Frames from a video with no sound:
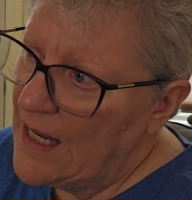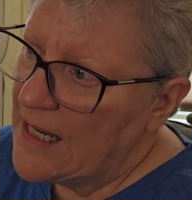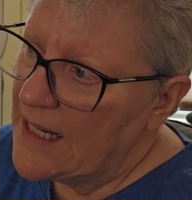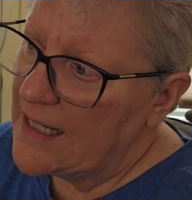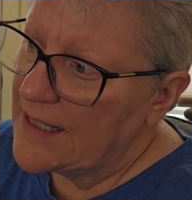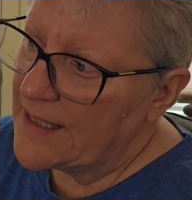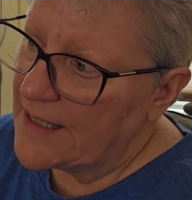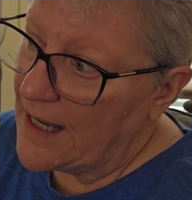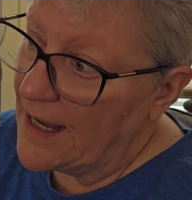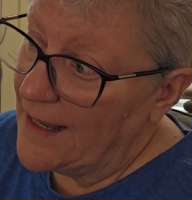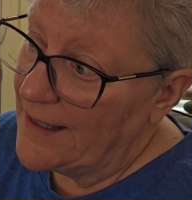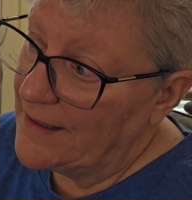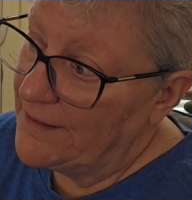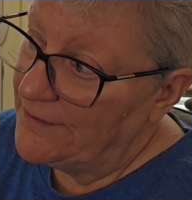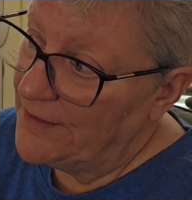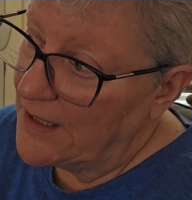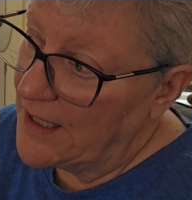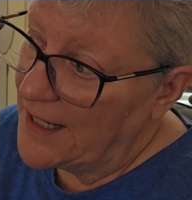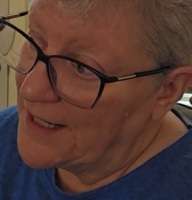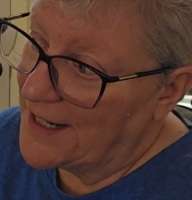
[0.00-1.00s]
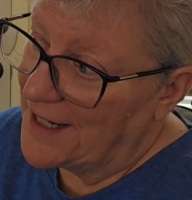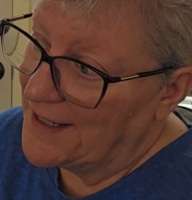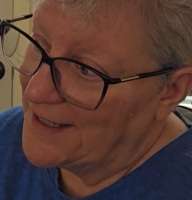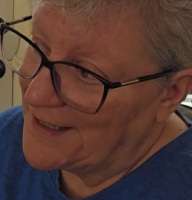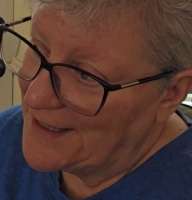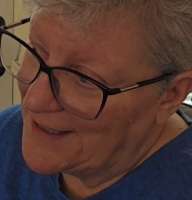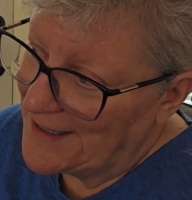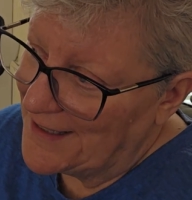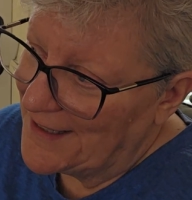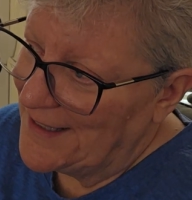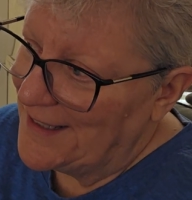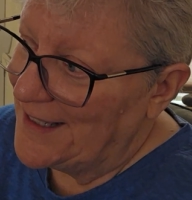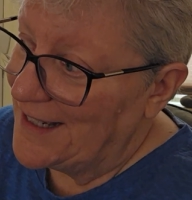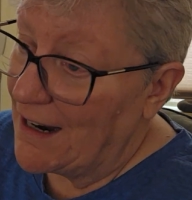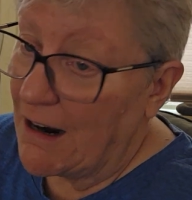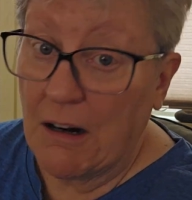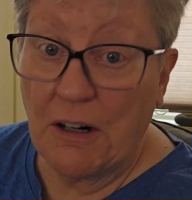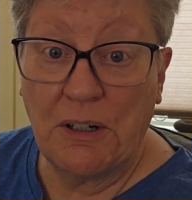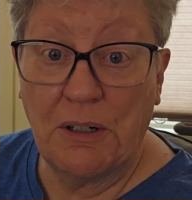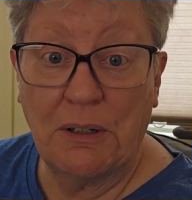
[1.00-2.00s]
It's kind of like
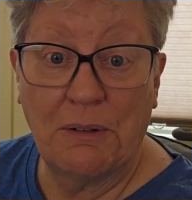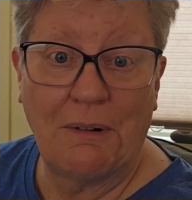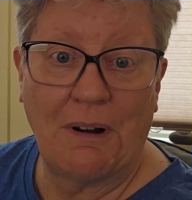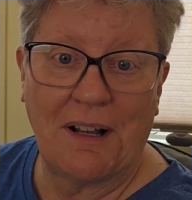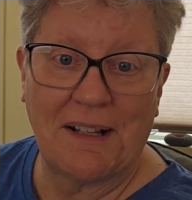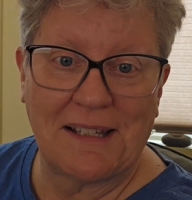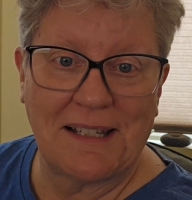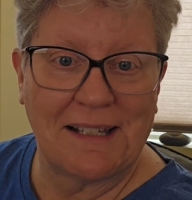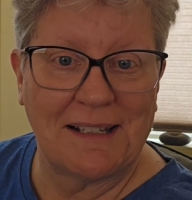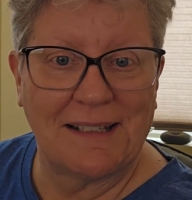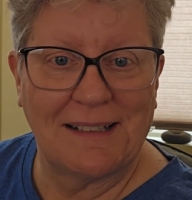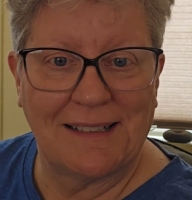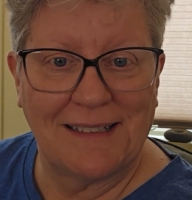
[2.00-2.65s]
our neurons.